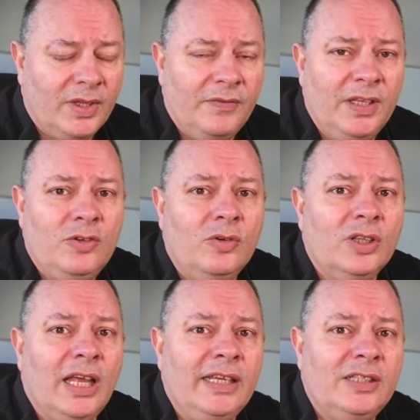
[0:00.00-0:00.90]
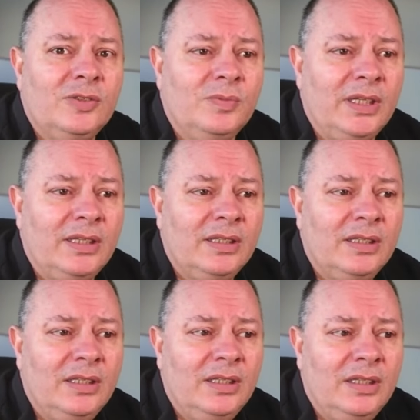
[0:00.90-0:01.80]
If they don't like something,
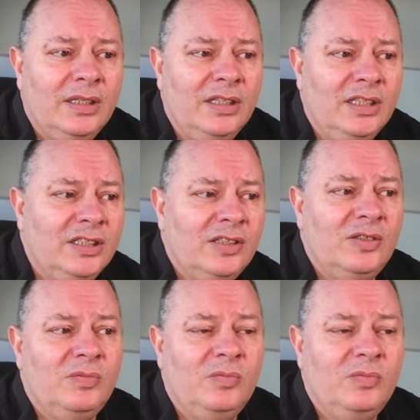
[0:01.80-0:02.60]
they just